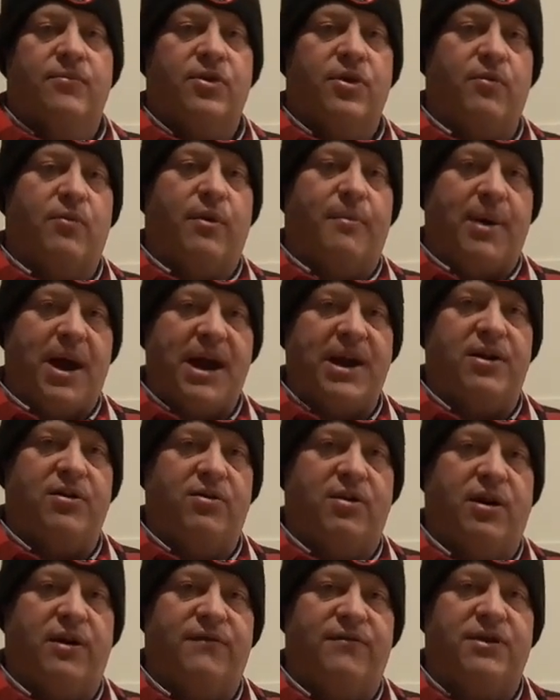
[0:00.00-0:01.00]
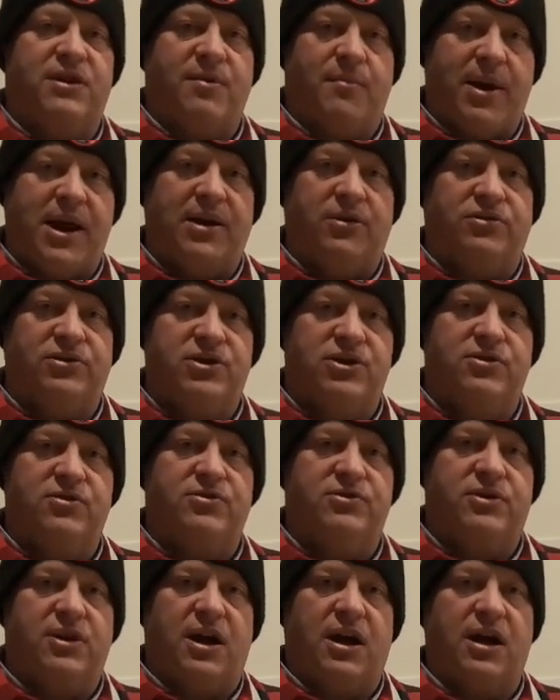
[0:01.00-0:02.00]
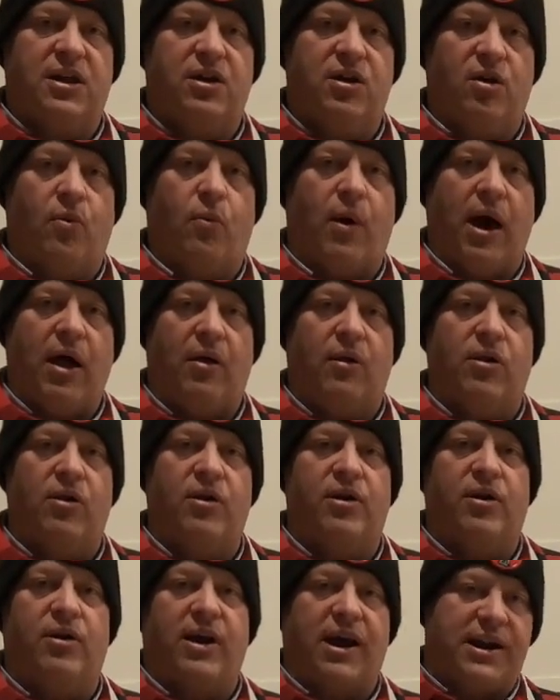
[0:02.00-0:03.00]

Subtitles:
remainder of the tomato juice a little while earlier.